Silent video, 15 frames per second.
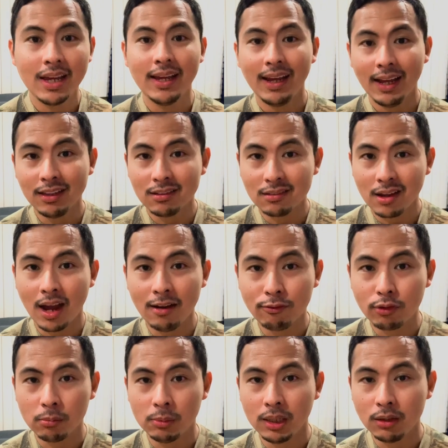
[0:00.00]
it's time for
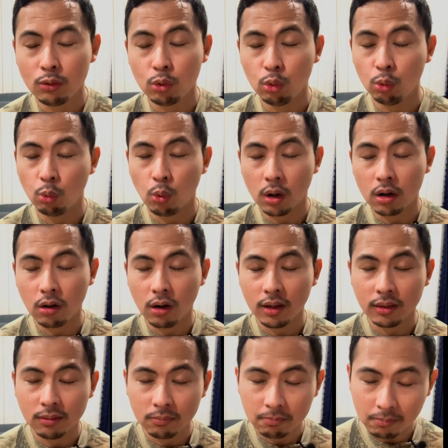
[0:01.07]
me to work
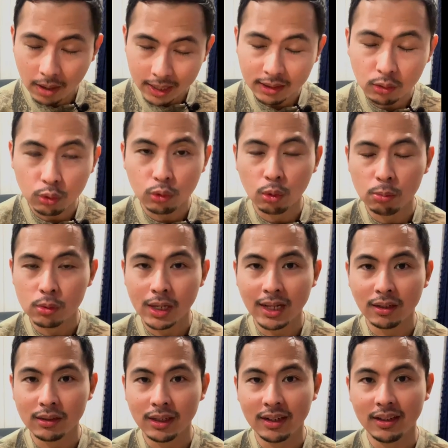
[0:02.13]
on my YouTube
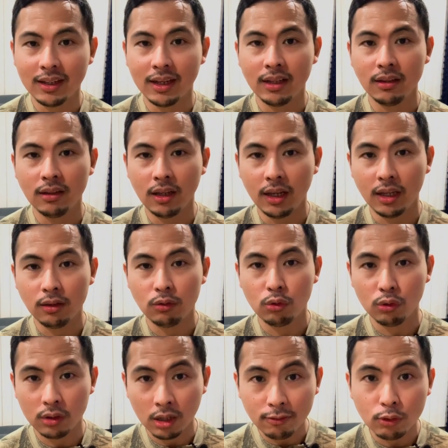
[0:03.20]
channel yet again and to
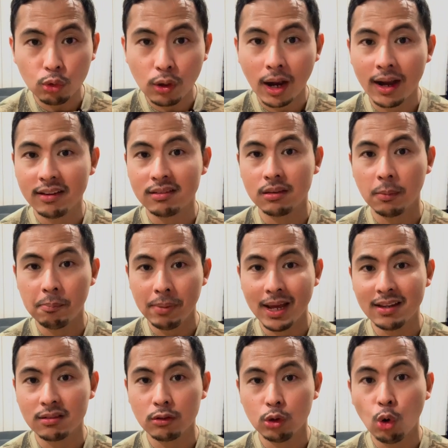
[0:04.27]
give you guys the
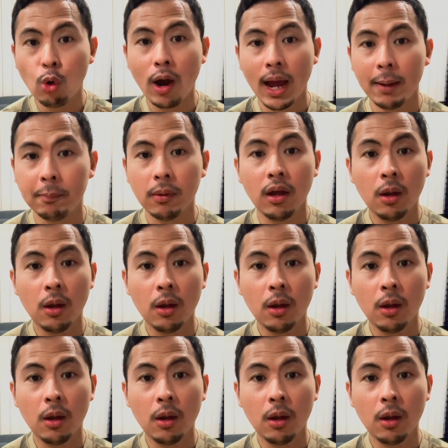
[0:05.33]
best no hype